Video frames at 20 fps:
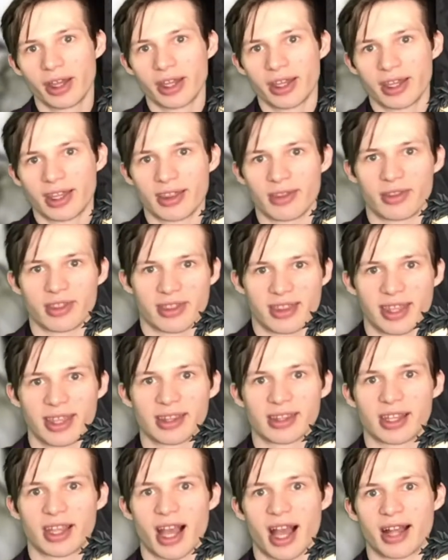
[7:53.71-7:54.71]
He's seeing the
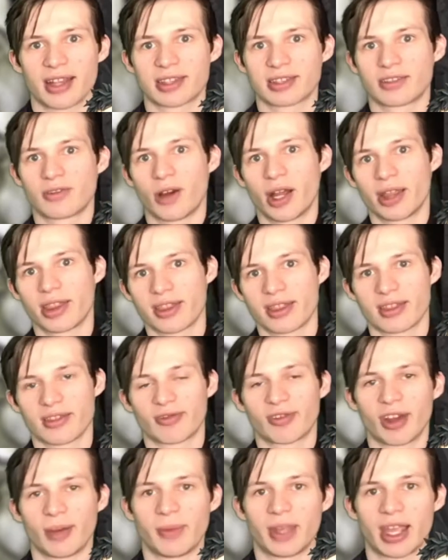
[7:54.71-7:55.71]
consequences of
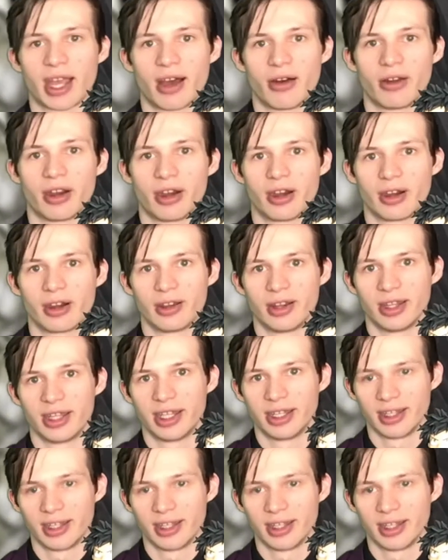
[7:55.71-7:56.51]
coming out early.